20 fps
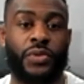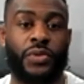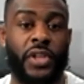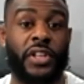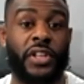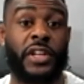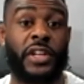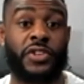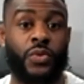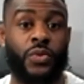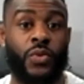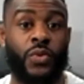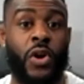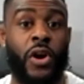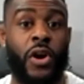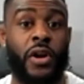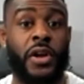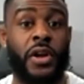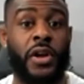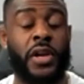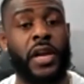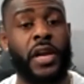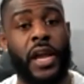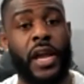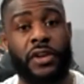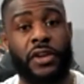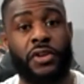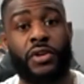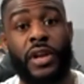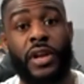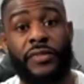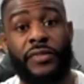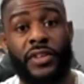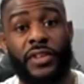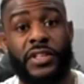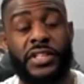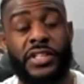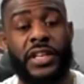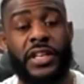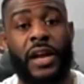who you think that you are, and you're going to
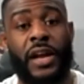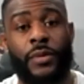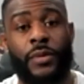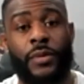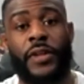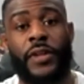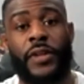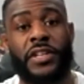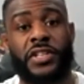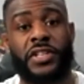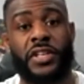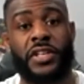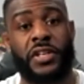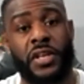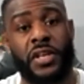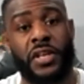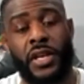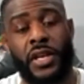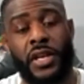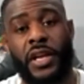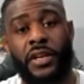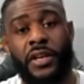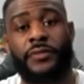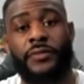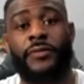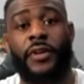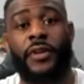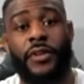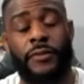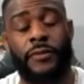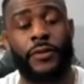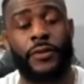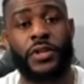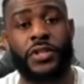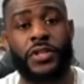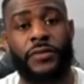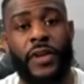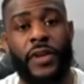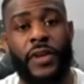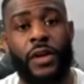have to see that reflection in the in the
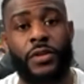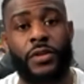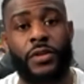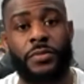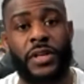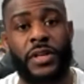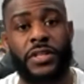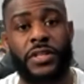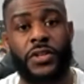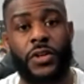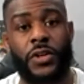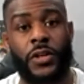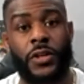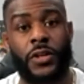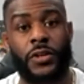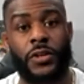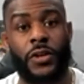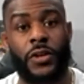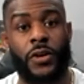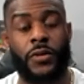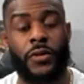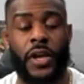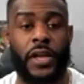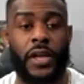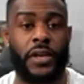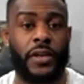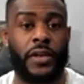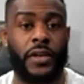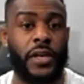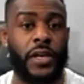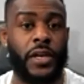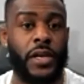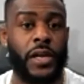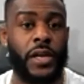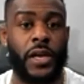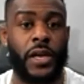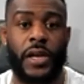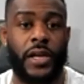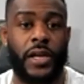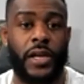version of Aljamain Sterling, you know. And
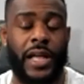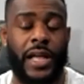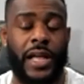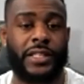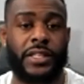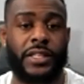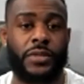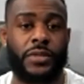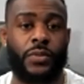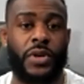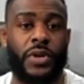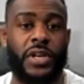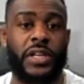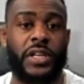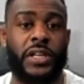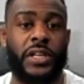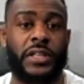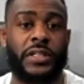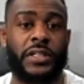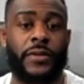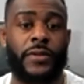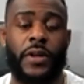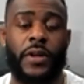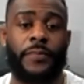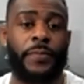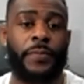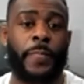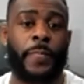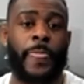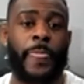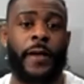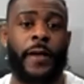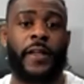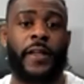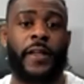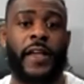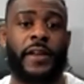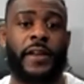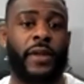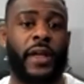that's just what it is.
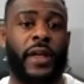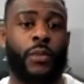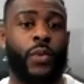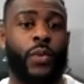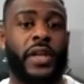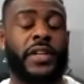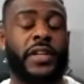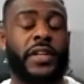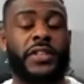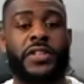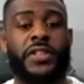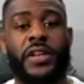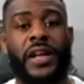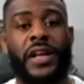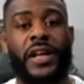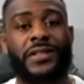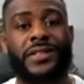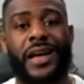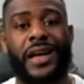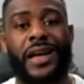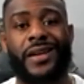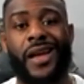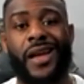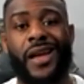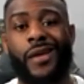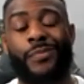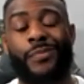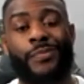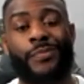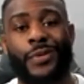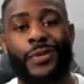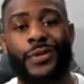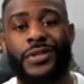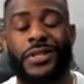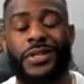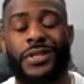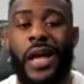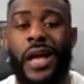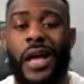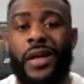Again, like what he's done outside of that
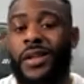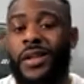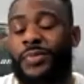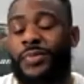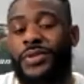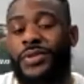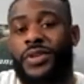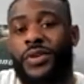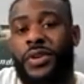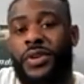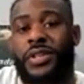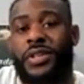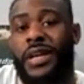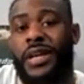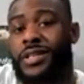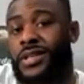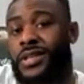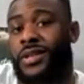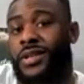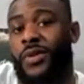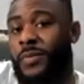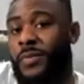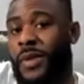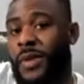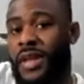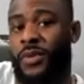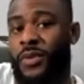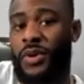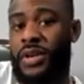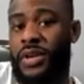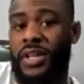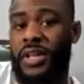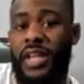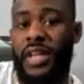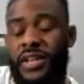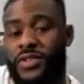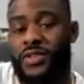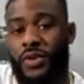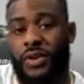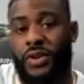personality, persona, that shit don't matter when the
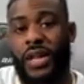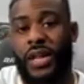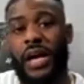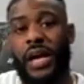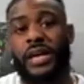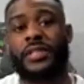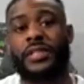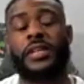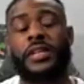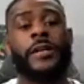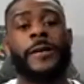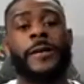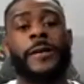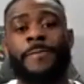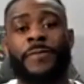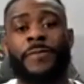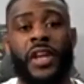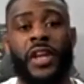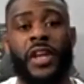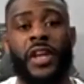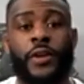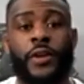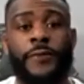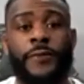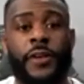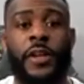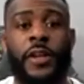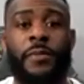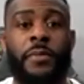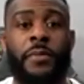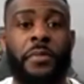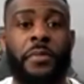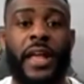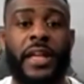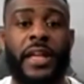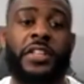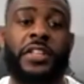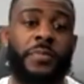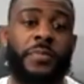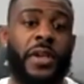cage door locks. Yeah, good for him. I'm
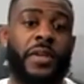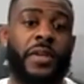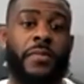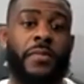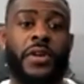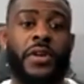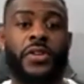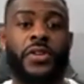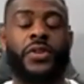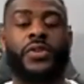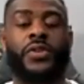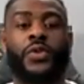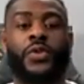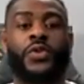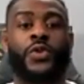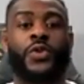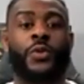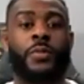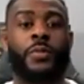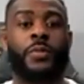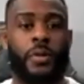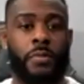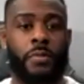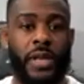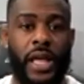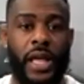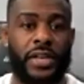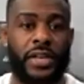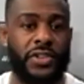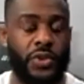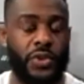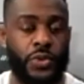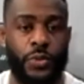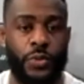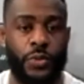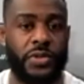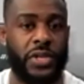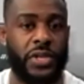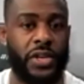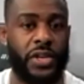glad he's making money on YouTube. I'm glad his
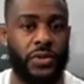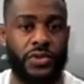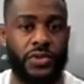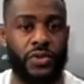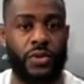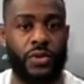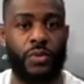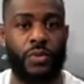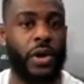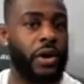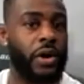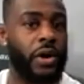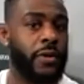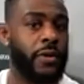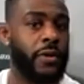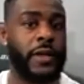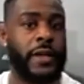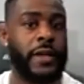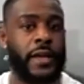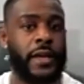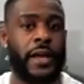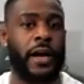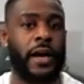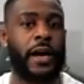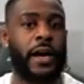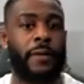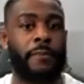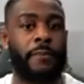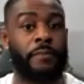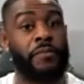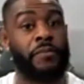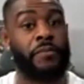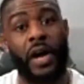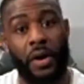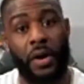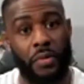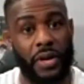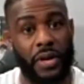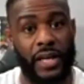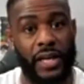YouTube channel is doing well. Um,
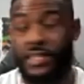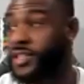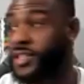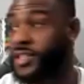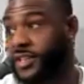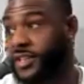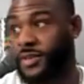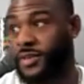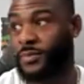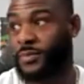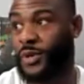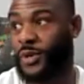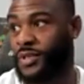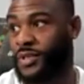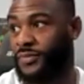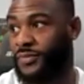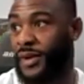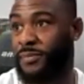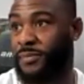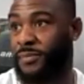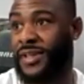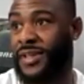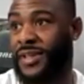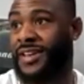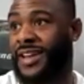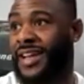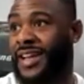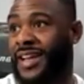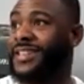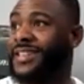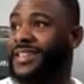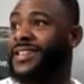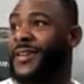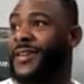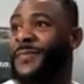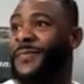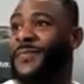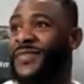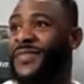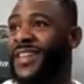I would like to take some notes if I'm being
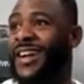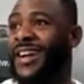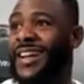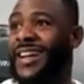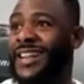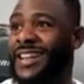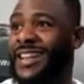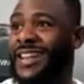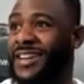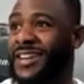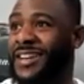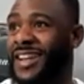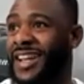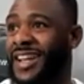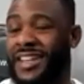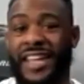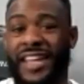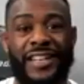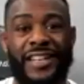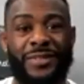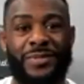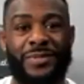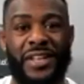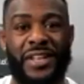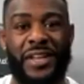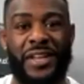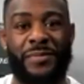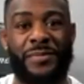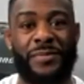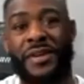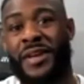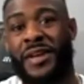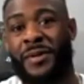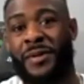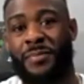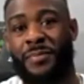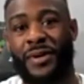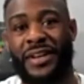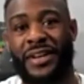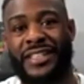honest uh, and and catch up to him.
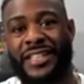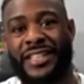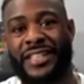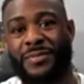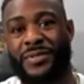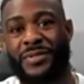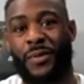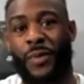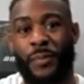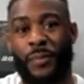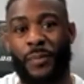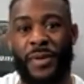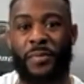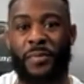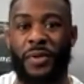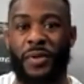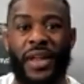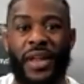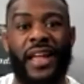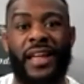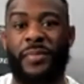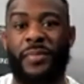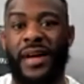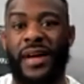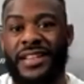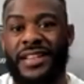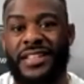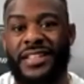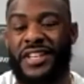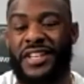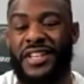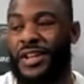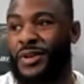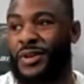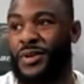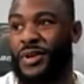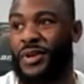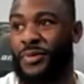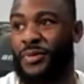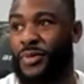But it seems like what people like about his
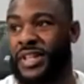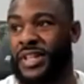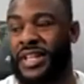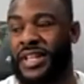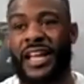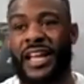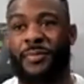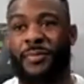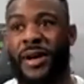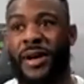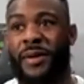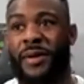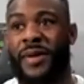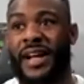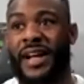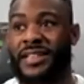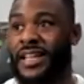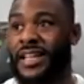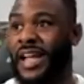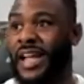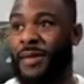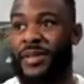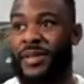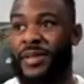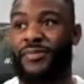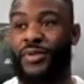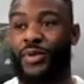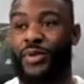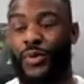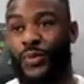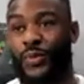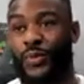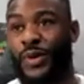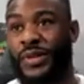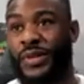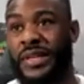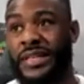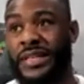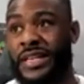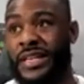channel and what they like about mine is like I'm giving you the
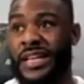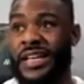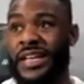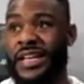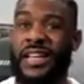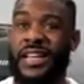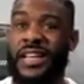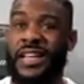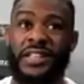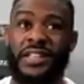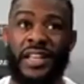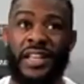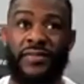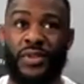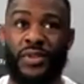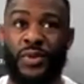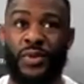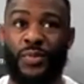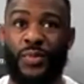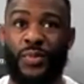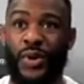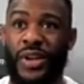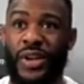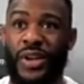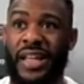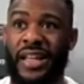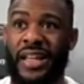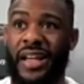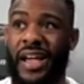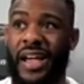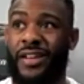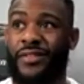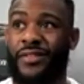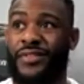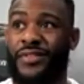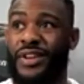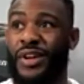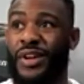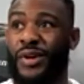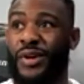realness. He's giving you more like I
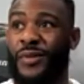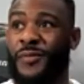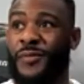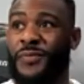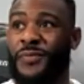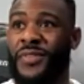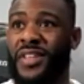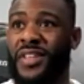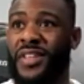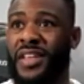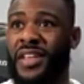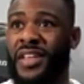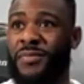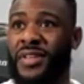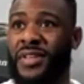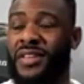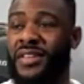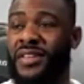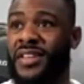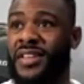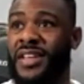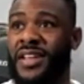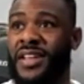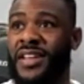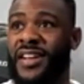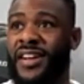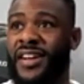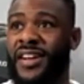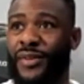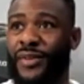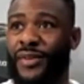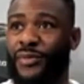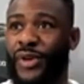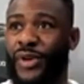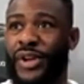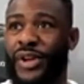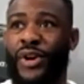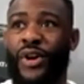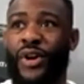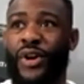don't even know him and uh,
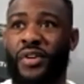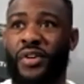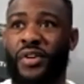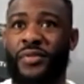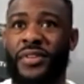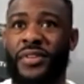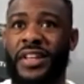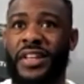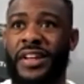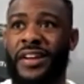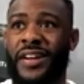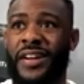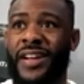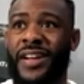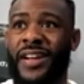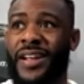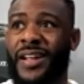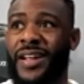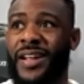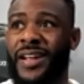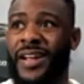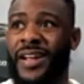Red Hawk over there.